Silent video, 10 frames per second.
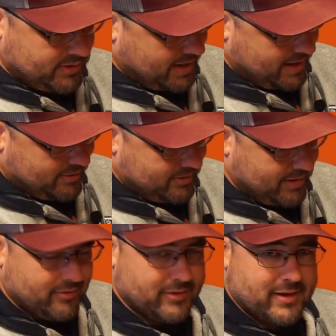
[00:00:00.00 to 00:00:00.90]
standard.
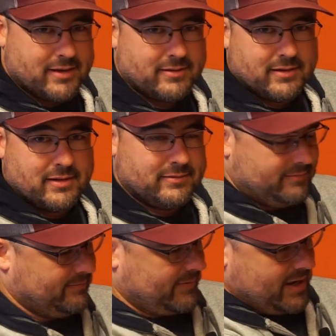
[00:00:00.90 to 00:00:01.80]
I
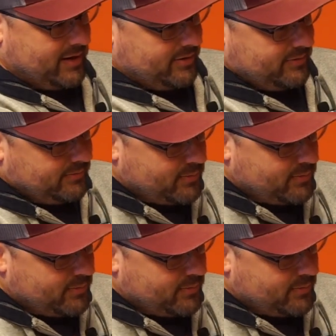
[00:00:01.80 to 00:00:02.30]
don't know.